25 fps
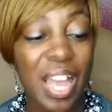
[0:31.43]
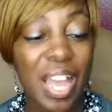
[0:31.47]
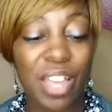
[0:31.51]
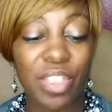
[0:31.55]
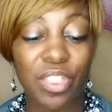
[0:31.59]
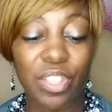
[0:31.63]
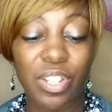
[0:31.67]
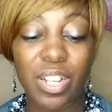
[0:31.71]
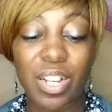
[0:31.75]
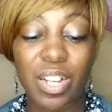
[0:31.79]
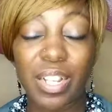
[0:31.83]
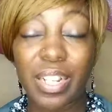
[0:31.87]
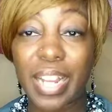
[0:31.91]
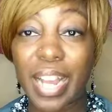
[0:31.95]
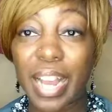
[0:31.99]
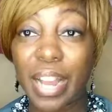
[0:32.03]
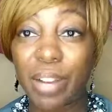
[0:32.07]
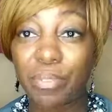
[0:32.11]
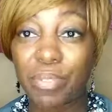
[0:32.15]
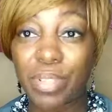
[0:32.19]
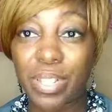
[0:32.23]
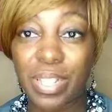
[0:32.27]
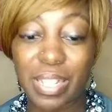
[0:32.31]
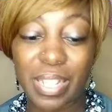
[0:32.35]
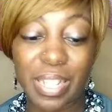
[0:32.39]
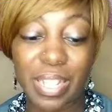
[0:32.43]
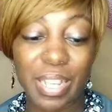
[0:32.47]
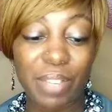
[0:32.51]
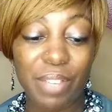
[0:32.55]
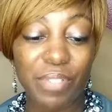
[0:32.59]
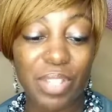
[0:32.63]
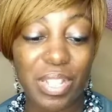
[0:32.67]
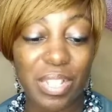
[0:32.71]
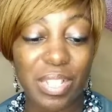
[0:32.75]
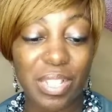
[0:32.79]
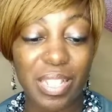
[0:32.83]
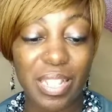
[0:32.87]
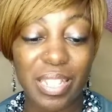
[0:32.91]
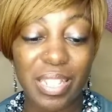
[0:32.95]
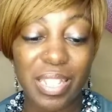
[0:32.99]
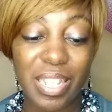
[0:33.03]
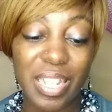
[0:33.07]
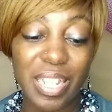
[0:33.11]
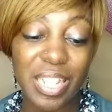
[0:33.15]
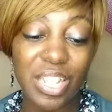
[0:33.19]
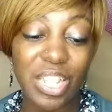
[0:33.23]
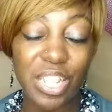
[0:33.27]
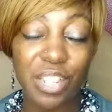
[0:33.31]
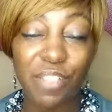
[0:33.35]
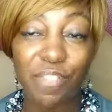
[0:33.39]
And the color I received is the
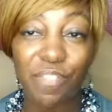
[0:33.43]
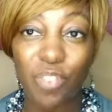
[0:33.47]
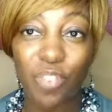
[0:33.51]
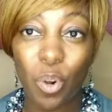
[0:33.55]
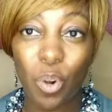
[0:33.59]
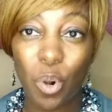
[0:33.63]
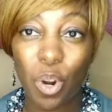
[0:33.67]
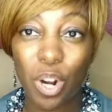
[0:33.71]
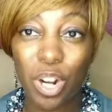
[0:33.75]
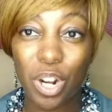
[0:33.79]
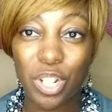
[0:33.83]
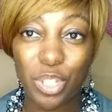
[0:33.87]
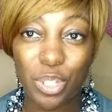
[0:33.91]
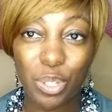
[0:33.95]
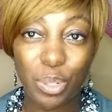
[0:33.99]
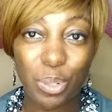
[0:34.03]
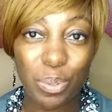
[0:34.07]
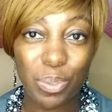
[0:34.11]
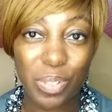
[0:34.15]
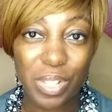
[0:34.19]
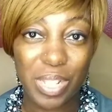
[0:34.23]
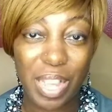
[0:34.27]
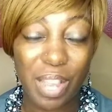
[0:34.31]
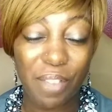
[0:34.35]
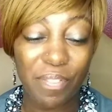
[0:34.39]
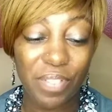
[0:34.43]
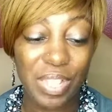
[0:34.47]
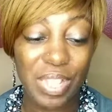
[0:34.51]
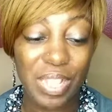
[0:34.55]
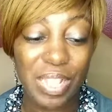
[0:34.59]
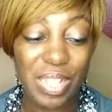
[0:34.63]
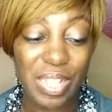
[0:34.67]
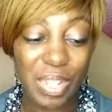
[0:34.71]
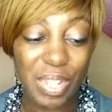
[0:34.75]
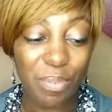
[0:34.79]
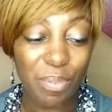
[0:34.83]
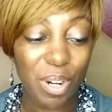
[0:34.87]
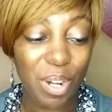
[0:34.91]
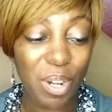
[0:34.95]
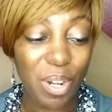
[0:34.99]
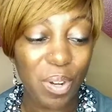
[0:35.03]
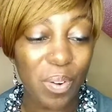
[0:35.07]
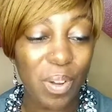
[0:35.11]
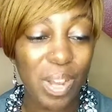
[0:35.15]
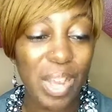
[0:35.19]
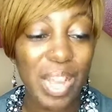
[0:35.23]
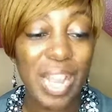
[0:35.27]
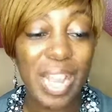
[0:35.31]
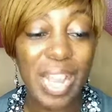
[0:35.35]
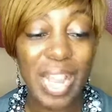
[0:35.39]
TT4 270,
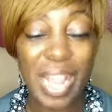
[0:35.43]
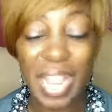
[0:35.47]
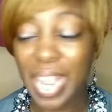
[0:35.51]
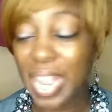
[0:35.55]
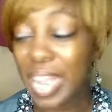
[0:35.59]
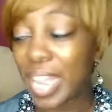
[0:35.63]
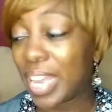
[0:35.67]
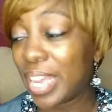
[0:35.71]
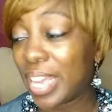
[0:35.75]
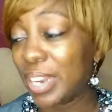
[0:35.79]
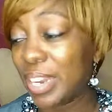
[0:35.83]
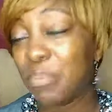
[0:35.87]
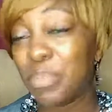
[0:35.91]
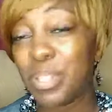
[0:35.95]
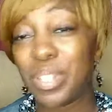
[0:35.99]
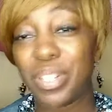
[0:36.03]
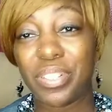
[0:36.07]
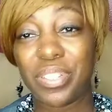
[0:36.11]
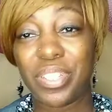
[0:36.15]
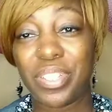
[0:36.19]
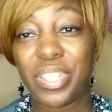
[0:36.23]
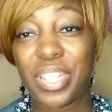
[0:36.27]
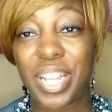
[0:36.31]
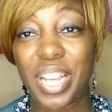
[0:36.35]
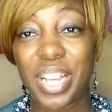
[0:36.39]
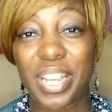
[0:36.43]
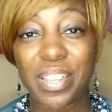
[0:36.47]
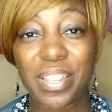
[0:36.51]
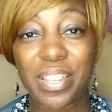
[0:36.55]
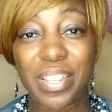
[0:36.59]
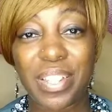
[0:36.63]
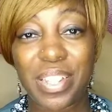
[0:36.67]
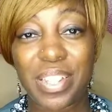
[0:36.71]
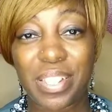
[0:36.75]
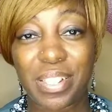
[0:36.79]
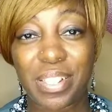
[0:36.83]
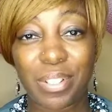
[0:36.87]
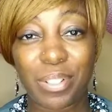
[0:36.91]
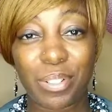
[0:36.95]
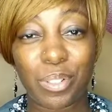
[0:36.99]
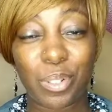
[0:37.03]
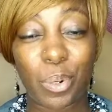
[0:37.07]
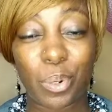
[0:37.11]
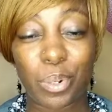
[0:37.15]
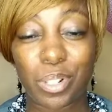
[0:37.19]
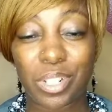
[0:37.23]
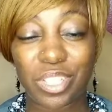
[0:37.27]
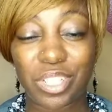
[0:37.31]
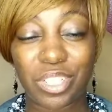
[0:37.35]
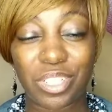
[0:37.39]
and I'm here to tell you it's a
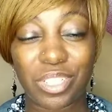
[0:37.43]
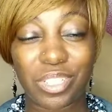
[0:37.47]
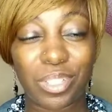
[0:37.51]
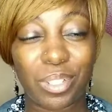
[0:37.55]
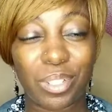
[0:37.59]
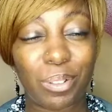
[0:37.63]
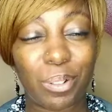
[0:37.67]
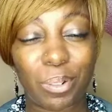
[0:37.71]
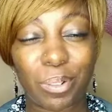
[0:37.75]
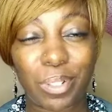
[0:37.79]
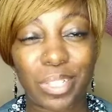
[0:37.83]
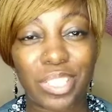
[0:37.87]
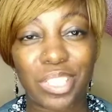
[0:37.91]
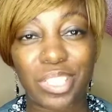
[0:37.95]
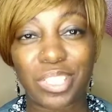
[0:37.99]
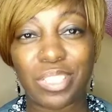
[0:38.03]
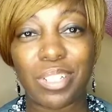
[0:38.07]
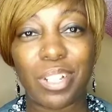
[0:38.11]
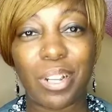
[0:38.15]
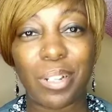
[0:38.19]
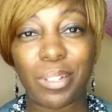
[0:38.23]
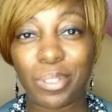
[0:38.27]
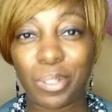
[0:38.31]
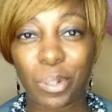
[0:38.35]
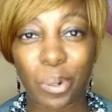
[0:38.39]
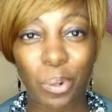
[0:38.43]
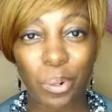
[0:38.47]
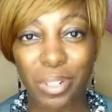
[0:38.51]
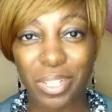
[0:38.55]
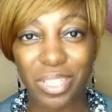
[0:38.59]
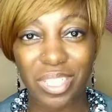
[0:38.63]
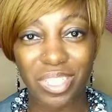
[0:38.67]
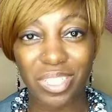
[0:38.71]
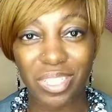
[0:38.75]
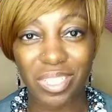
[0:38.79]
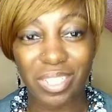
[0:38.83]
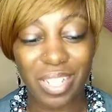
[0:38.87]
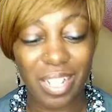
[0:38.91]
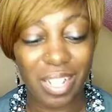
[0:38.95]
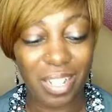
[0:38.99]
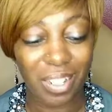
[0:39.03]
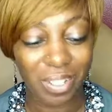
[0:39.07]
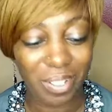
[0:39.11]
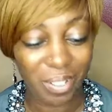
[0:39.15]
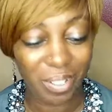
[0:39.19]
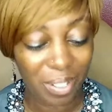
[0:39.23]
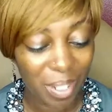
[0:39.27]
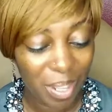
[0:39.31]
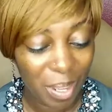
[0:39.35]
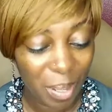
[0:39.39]
gorgeous
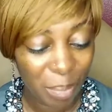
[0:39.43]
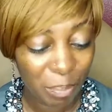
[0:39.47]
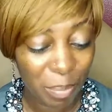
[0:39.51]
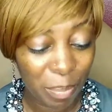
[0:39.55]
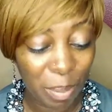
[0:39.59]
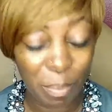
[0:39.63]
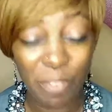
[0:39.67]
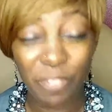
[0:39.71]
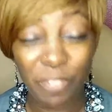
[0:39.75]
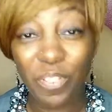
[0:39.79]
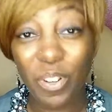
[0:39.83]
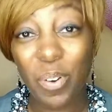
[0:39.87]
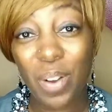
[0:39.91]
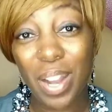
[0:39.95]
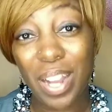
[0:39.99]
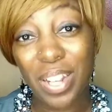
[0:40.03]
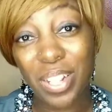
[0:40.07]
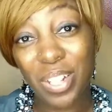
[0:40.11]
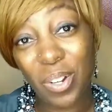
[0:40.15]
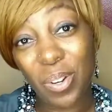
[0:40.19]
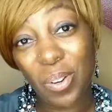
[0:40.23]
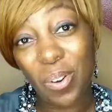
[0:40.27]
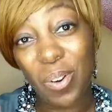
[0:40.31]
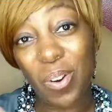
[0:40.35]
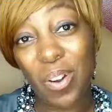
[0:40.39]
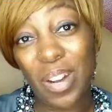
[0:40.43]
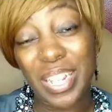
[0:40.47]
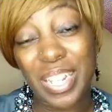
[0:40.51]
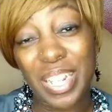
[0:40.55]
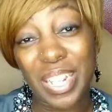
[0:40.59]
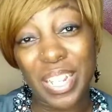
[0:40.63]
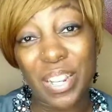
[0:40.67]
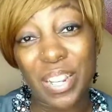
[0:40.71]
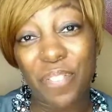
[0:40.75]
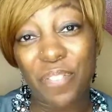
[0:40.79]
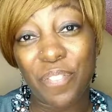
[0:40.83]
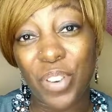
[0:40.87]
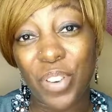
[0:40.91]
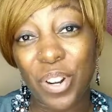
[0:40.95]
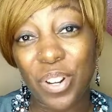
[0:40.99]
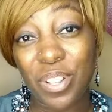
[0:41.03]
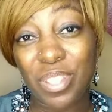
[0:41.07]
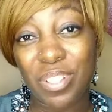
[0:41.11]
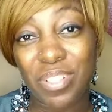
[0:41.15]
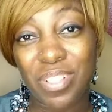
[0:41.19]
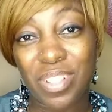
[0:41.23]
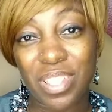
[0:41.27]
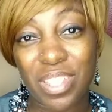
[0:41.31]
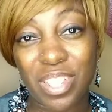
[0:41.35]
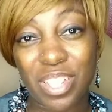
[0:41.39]
color. But before I go on any
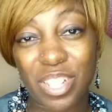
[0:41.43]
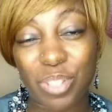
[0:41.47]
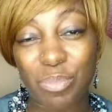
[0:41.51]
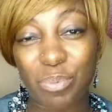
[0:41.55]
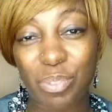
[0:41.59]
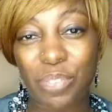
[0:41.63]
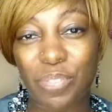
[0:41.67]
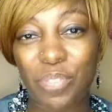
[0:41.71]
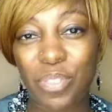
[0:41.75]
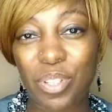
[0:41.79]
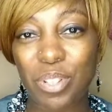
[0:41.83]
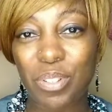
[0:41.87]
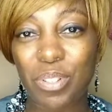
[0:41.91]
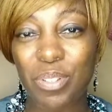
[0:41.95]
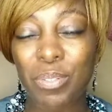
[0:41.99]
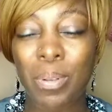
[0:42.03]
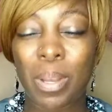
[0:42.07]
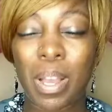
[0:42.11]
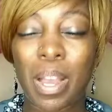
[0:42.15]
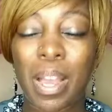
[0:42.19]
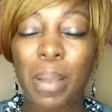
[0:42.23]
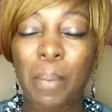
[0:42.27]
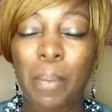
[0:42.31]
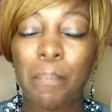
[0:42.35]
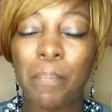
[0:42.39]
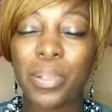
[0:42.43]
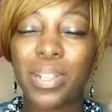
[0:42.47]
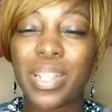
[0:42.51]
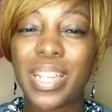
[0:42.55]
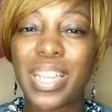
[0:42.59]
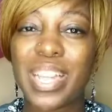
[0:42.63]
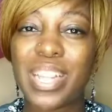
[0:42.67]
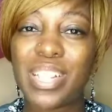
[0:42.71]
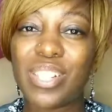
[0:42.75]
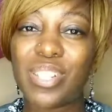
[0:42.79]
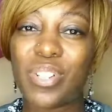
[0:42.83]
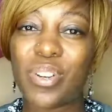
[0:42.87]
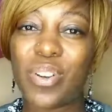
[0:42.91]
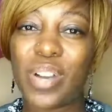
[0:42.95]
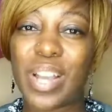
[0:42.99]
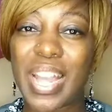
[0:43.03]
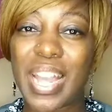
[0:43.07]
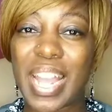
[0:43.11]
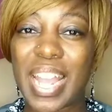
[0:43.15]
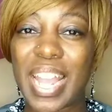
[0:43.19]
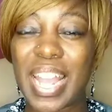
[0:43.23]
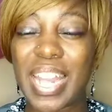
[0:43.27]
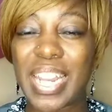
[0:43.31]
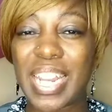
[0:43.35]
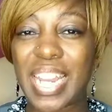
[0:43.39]
further in this review, please go
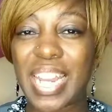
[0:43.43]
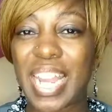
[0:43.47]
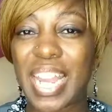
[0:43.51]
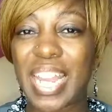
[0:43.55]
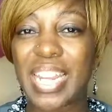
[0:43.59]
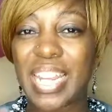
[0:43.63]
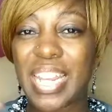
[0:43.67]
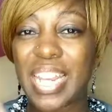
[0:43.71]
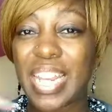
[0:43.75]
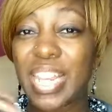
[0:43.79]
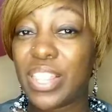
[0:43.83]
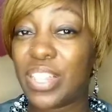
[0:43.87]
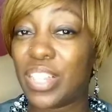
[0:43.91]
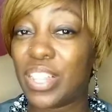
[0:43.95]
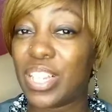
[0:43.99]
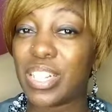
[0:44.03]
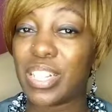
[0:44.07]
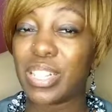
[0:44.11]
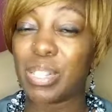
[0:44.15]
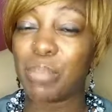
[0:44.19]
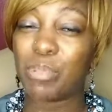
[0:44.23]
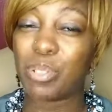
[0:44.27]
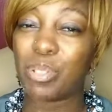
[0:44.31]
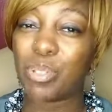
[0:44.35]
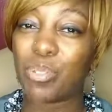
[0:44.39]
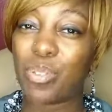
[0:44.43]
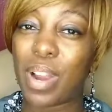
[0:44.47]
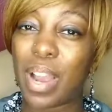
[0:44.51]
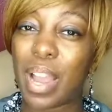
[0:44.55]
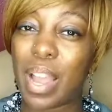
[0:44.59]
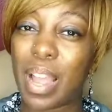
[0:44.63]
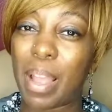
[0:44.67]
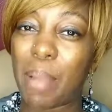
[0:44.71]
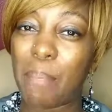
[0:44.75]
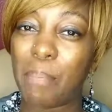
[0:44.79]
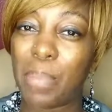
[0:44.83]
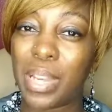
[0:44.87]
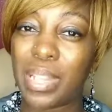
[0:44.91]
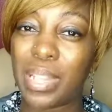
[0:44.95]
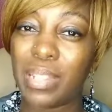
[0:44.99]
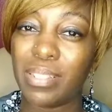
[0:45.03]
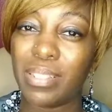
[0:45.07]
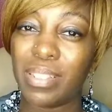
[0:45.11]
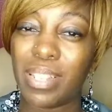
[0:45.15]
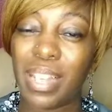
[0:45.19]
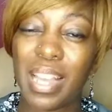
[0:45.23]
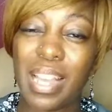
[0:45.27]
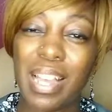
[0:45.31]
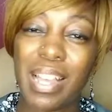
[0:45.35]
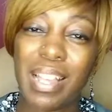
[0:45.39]
ahead and hit the subscribe
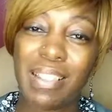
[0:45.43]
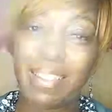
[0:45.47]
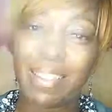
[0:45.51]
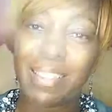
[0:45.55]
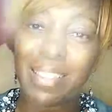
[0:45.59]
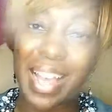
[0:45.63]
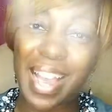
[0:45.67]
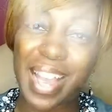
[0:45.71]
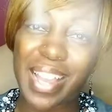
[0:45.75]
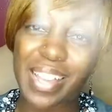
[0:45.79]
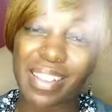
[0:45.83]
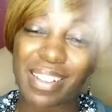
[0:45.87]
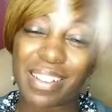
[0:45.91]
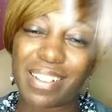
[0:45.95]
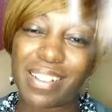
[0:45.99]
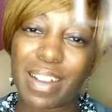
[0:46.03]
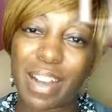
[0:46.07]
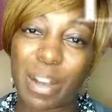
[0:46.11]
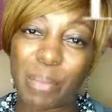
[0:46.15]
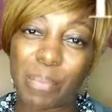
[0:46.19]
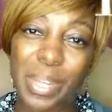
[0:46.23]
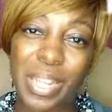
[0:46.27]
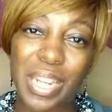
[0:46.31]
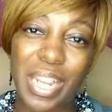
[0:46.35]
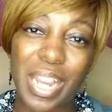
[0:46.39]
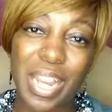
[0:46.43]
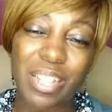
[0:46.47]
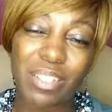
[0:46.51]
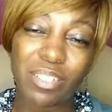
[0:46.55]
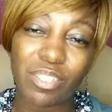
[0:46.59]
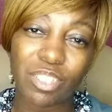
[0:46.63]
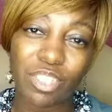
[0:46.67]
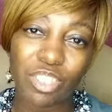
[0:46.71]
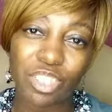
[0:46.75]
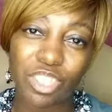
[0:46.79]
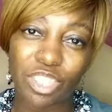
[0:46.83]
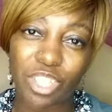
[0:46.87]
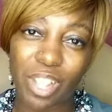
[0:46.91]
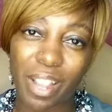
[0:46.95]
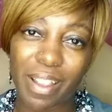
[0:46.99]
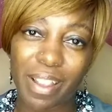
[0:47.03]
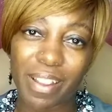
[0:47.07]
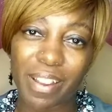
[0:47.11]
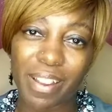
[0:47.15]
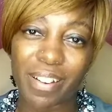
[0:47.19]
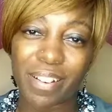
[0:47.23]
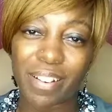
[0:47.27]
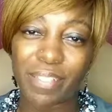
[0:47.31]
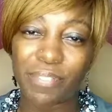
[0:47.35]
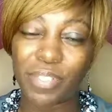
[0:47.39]
button, like, comment, and
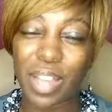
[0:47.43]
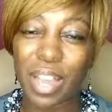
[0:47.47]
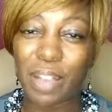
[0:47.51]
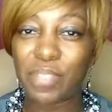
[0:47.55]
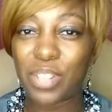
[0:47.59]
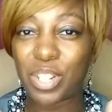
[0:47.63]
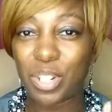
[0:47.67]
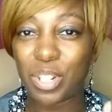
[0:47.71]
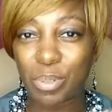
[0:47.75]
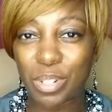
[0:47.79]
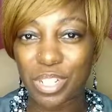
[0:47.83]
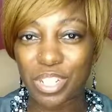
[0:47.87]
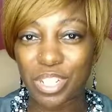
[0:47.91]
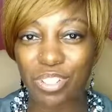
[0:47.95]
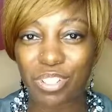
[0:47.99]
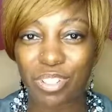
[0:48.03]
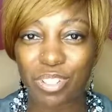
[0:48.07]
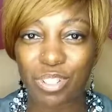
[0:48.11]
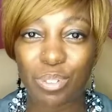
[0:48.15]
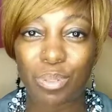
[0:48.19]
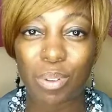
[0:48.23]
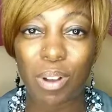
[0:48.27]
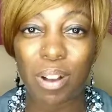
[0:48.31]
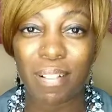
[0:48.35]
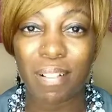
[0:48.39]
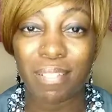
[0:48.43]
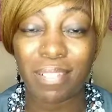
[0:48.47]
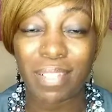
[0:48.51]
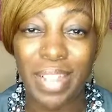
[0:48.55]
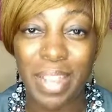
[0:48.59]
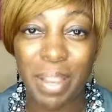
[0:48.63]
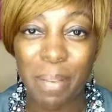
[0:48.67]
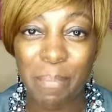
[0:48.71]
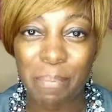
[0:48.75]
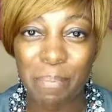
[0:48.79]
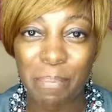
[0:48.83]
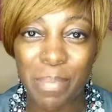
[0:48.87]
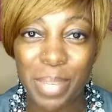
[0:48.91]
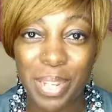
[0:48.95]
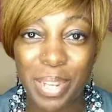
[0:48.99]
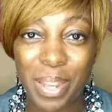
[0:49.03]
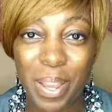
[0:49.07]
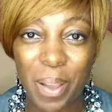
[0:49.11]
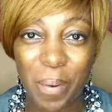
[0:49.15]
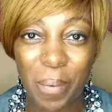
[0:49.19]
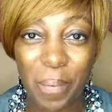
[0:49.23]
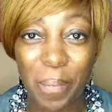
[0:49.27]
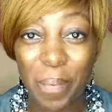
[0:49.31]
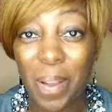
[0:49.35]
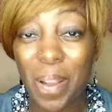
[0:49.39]
share. If you have any questions, you all let me
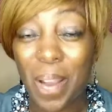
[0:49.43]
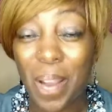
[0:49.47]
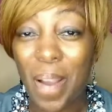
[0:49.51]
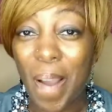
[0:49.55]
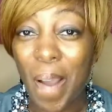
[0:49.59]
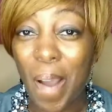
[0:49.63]
know.